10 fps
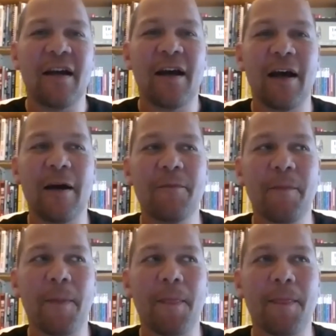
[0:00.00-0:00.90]

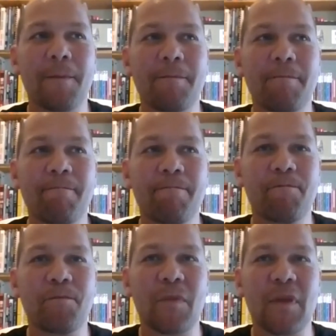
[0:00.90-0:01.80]

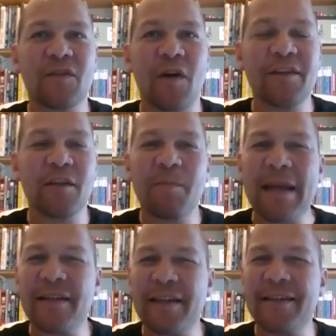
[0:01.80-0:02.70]
So I just
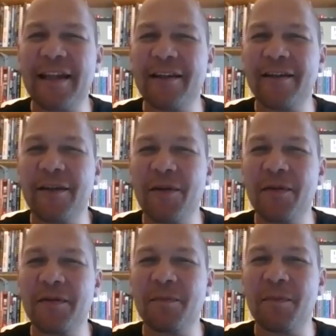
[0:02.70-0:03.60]
basically didn't
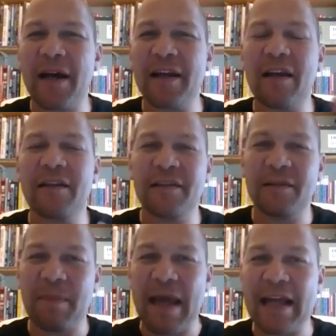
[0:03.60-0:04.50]
use my
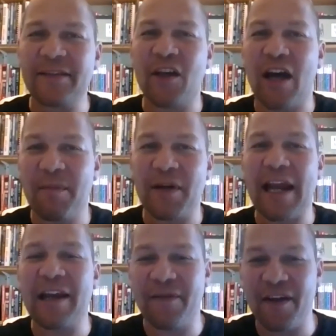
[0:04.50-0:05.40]
spare time on
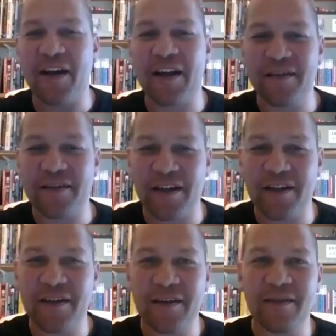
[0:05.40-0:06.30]
anything I
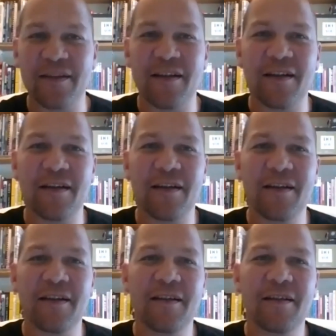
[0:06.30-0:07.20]
considered
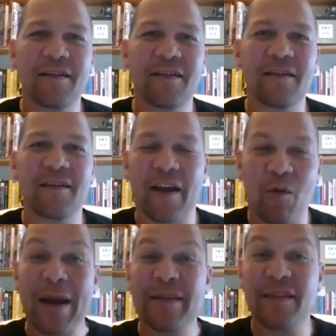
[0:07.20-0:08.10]
like a
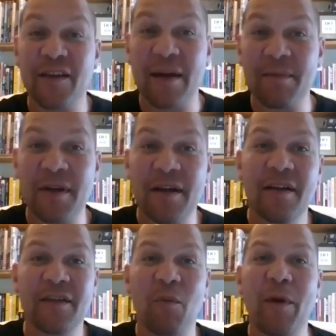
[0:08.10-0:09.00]
waste of time.
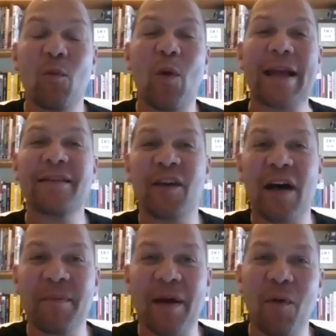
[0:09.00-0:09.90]
So I wouldn't waste
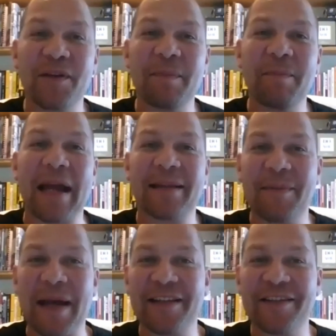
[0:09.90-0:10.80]
time by watching
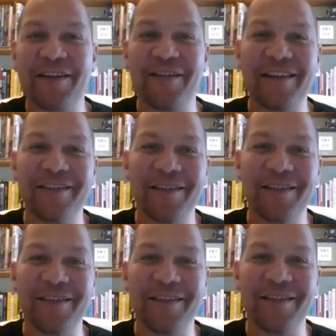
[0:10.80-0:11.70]
back-to-back series
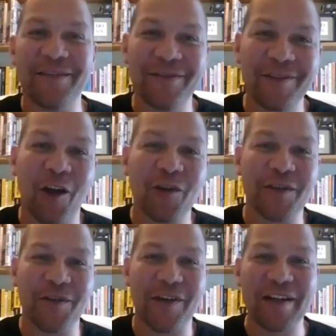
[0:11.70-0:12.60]
of
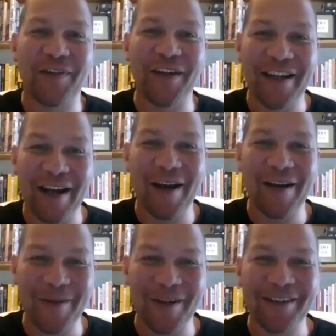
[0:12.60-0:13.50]
Lost or anything. I
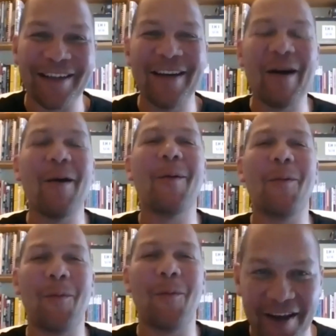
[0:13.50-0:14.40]
would
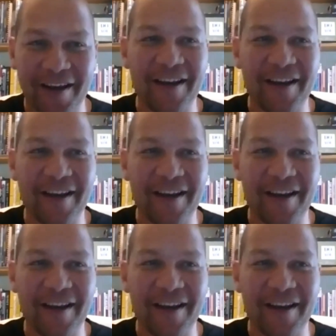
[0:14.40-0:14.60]
work.